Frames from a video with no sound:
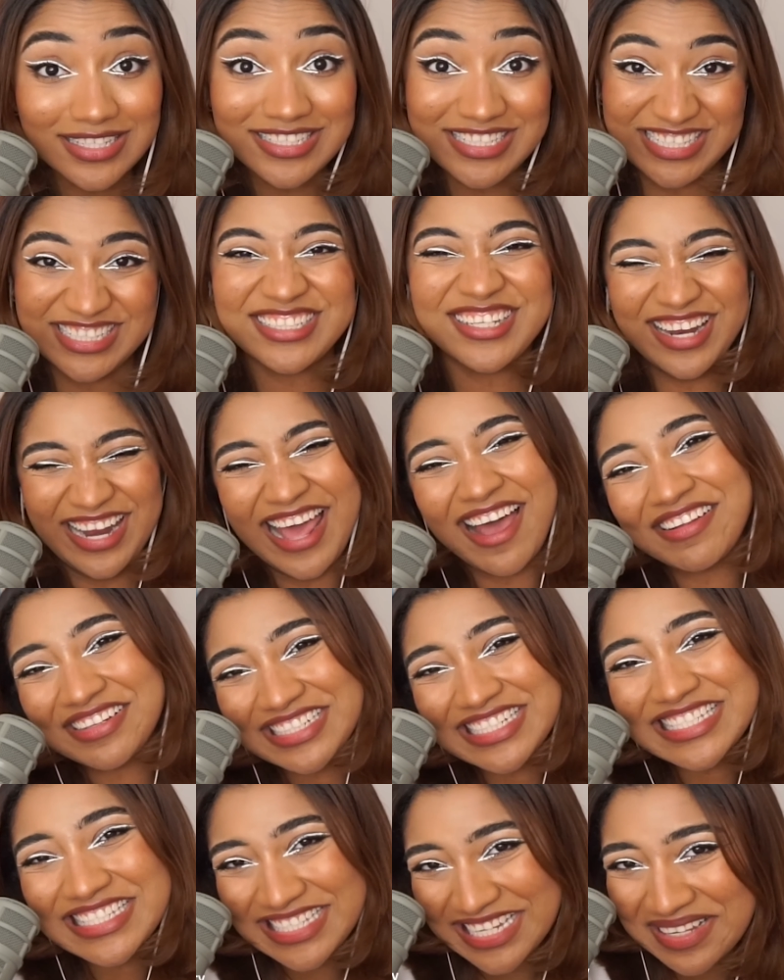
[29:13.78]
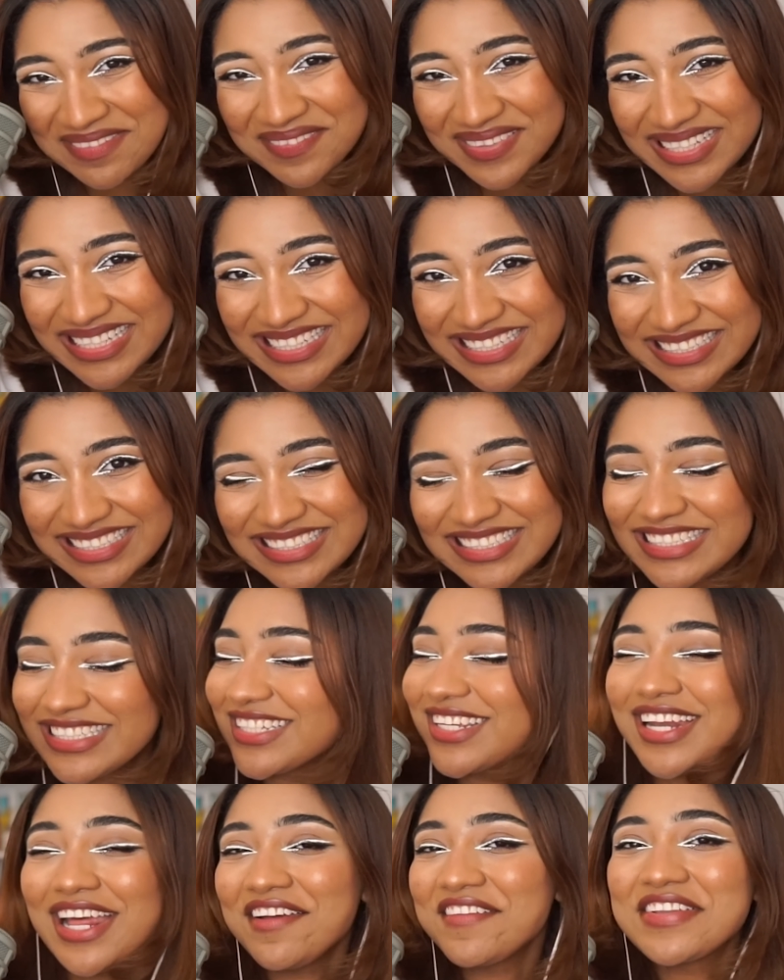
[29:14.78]
she's gonna have to see me. She's
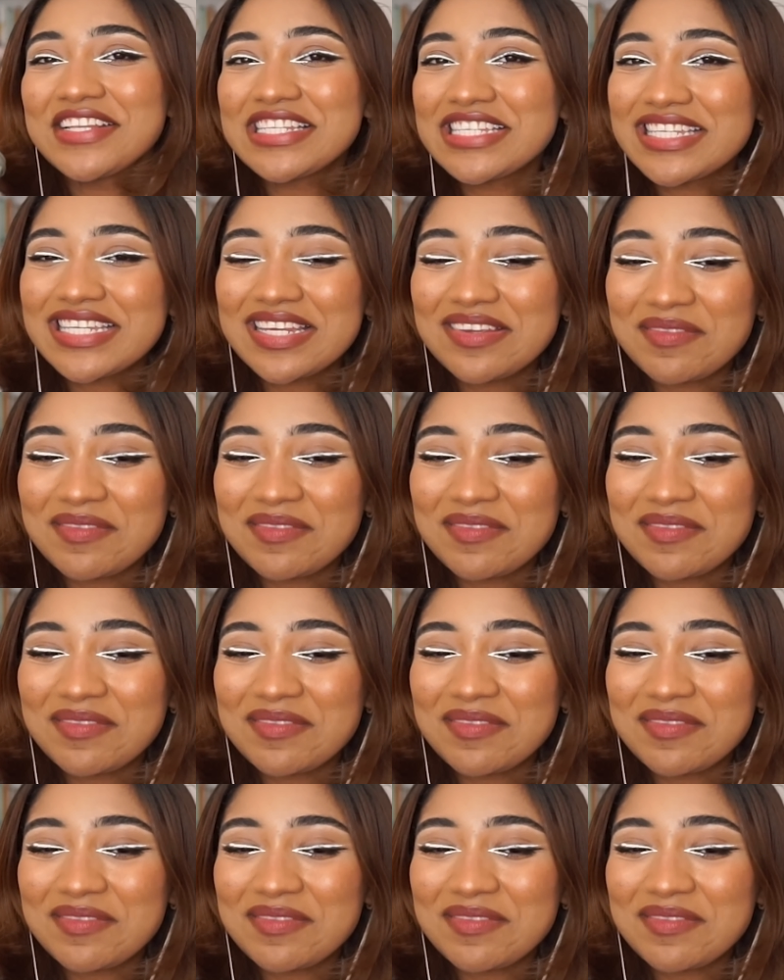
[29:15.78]
gonna have to see